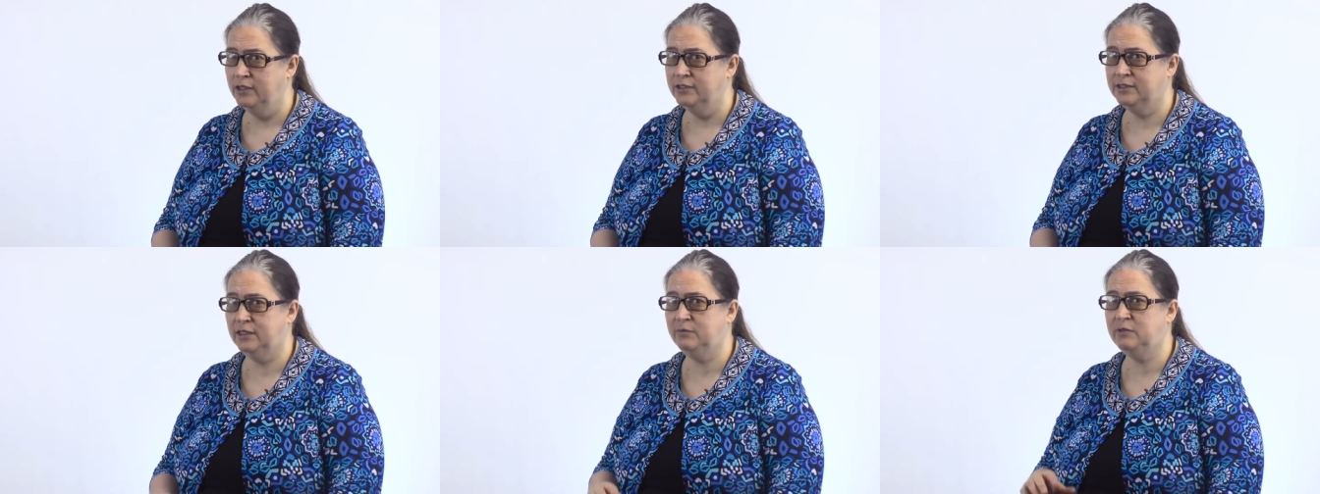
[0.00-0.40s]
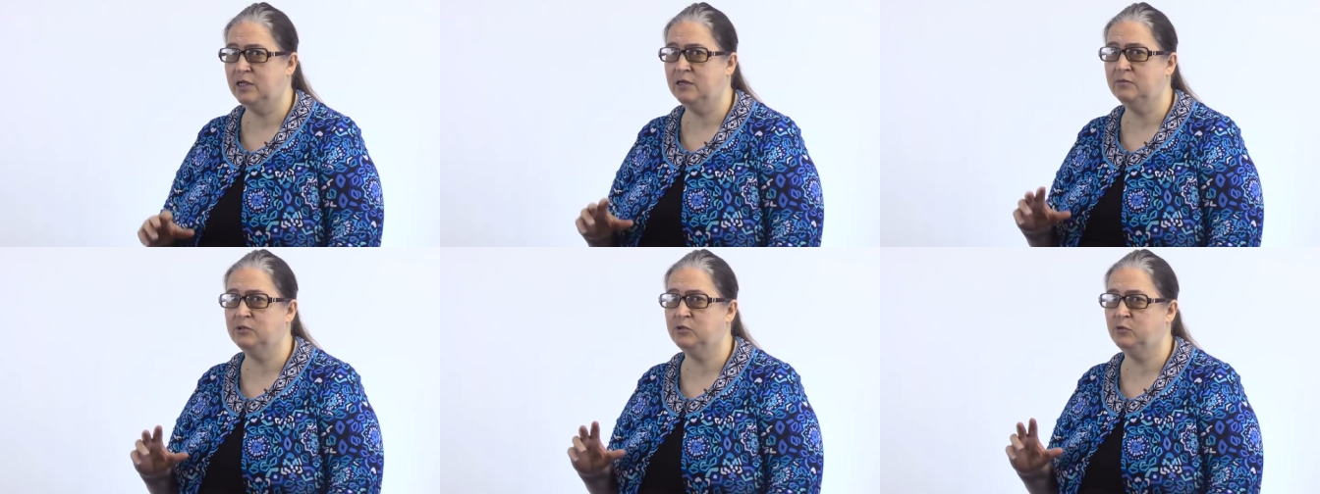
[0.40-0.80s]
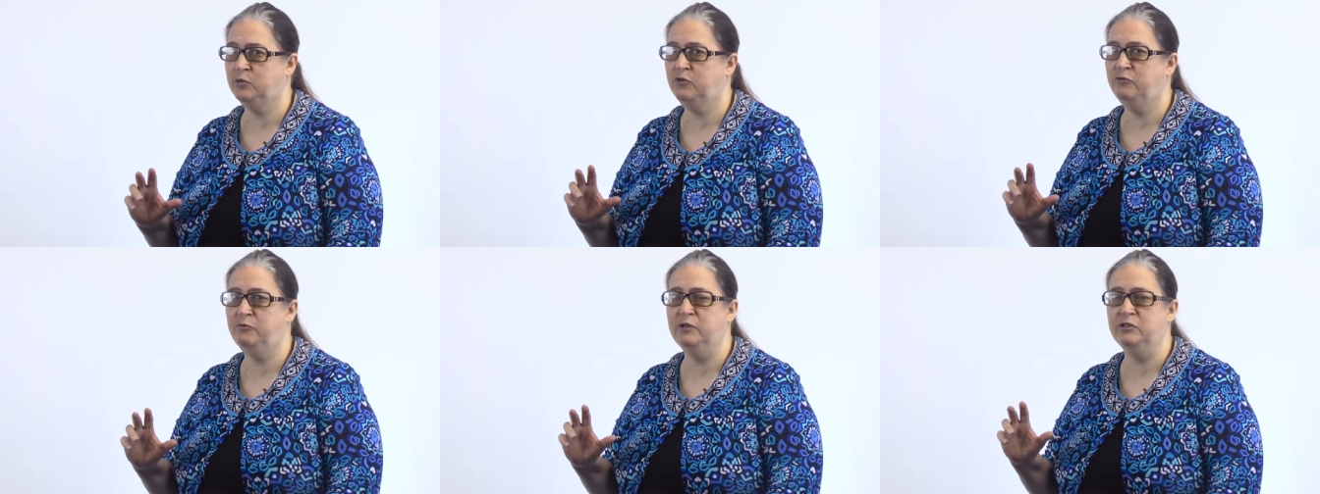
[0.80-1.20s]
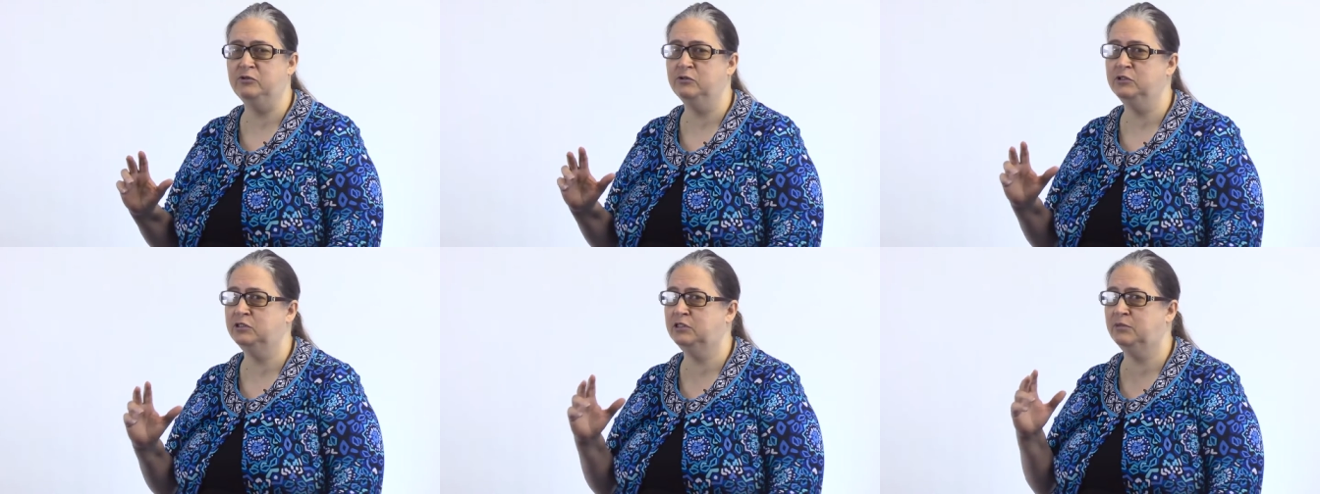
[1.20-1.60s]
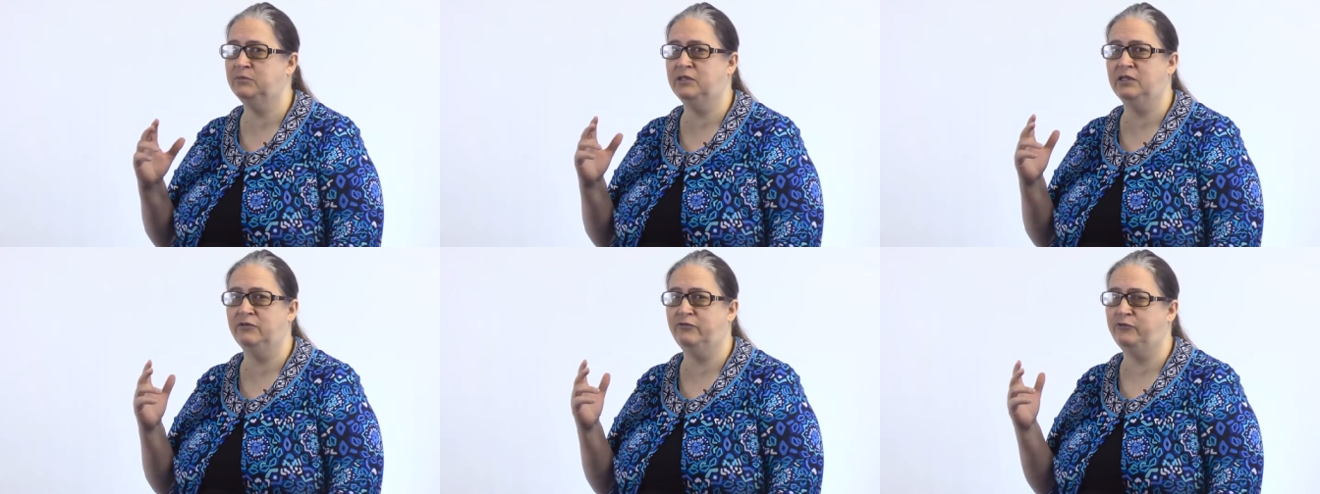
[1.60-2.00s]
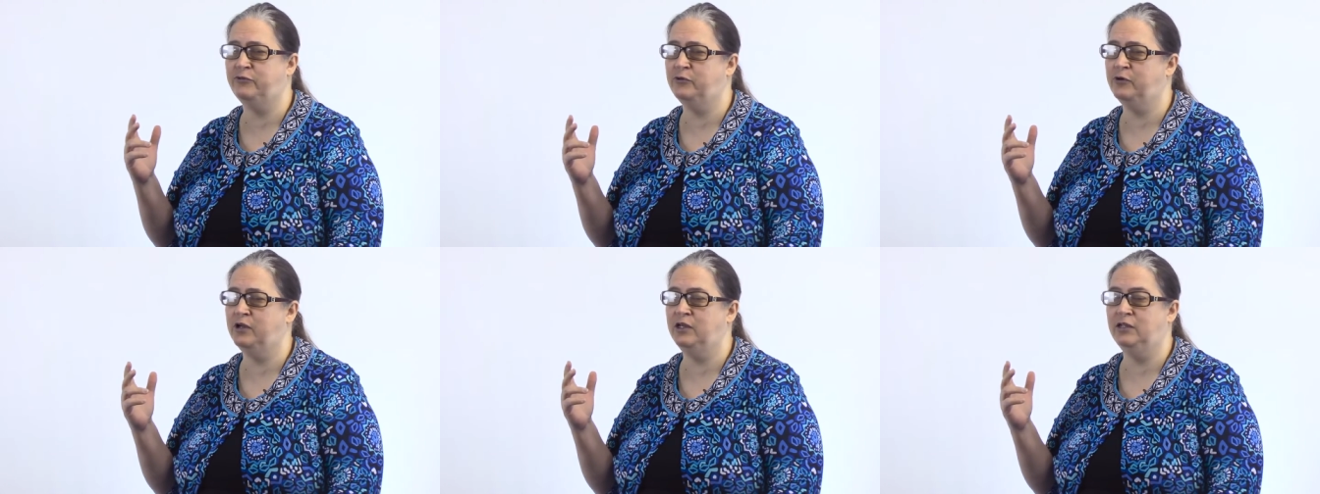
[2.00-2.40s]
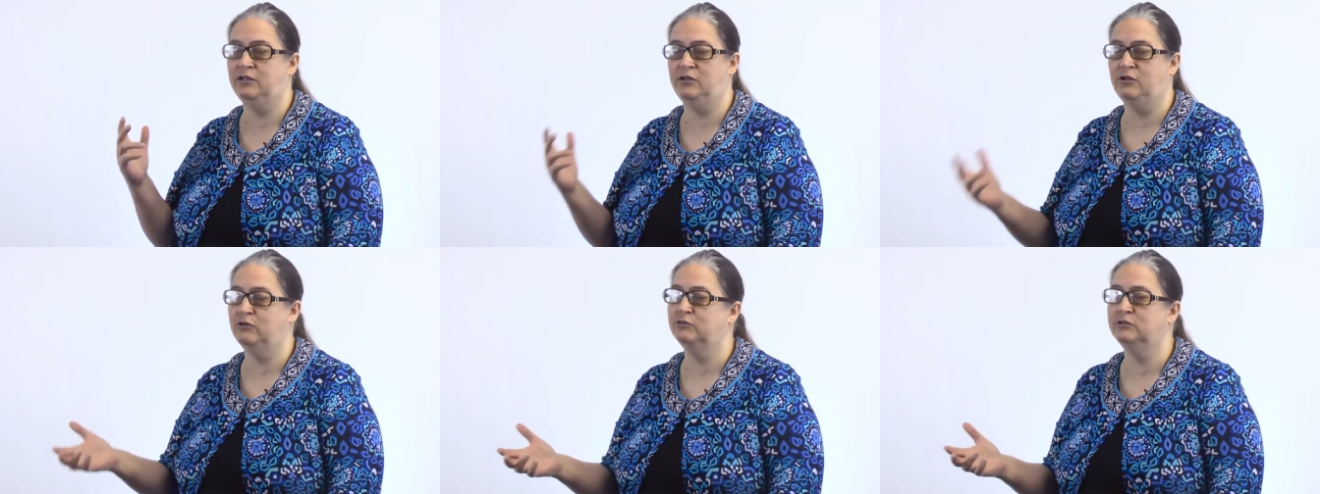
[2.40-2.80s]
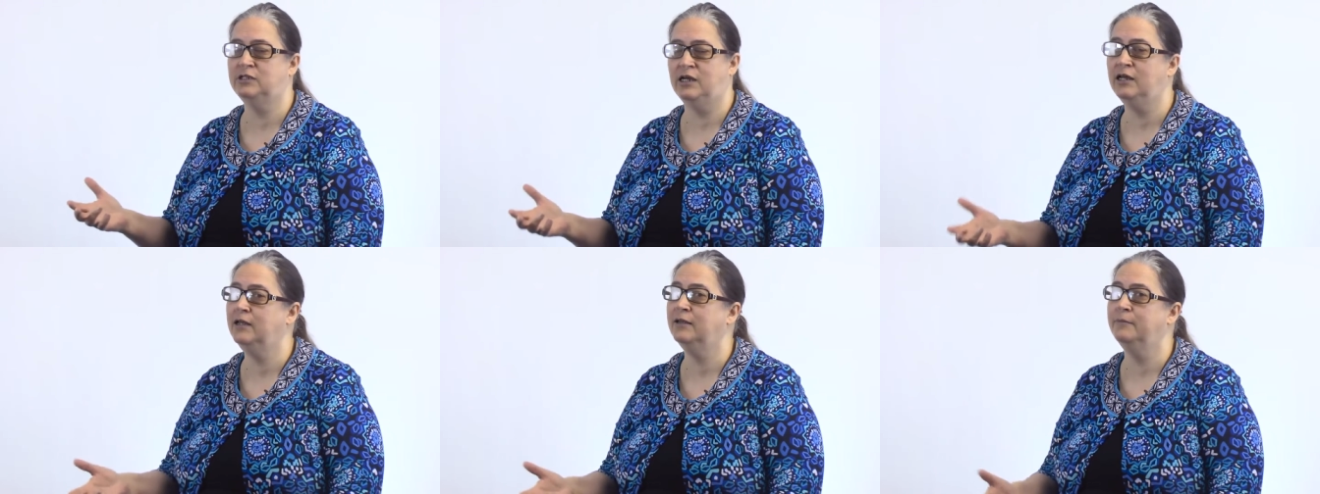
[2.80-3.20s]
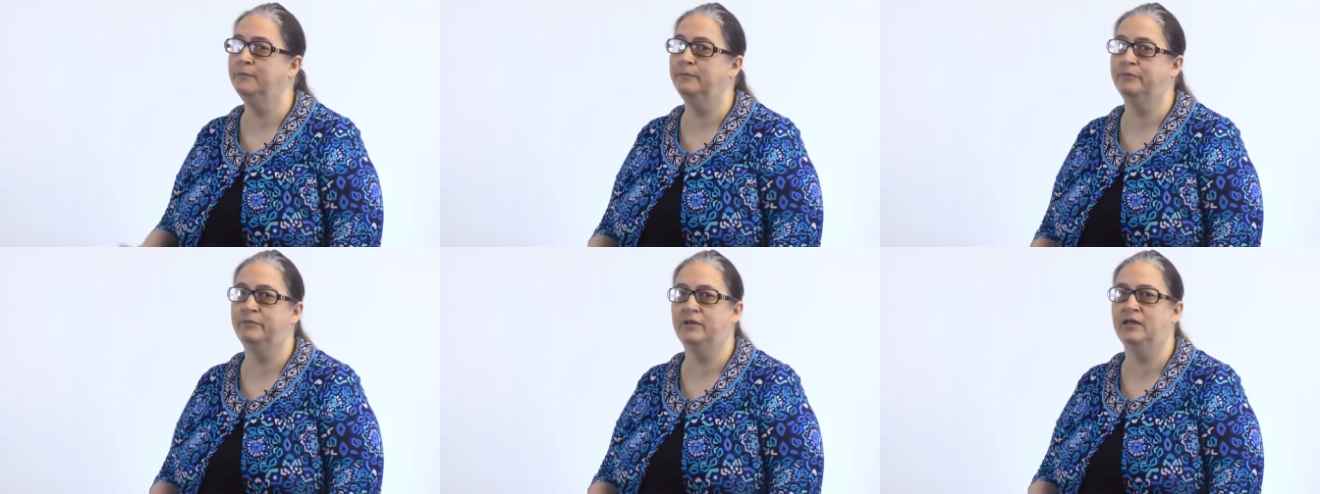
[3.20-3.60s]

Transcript: Sometimes we've been doing something for a long time.